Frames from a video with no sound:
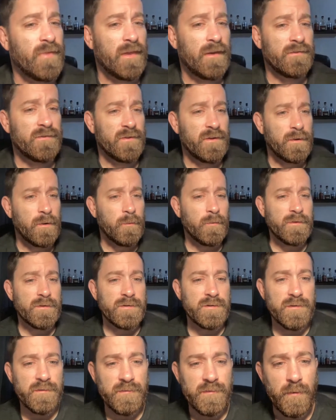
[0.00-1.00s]
so you know when the
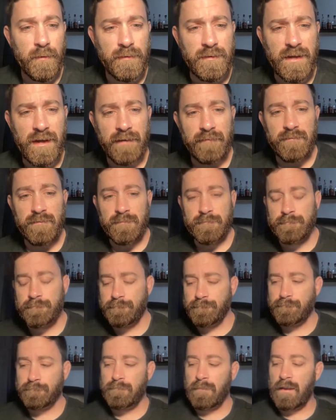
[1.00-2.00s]
show's going live,
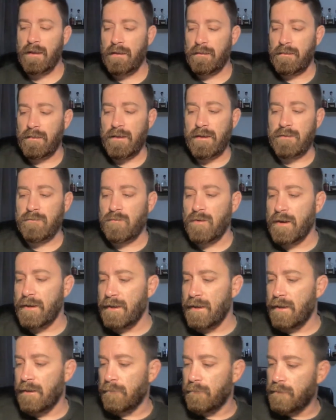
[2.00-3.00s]
like right
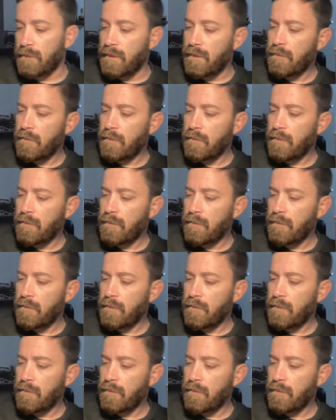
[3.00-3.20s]
now.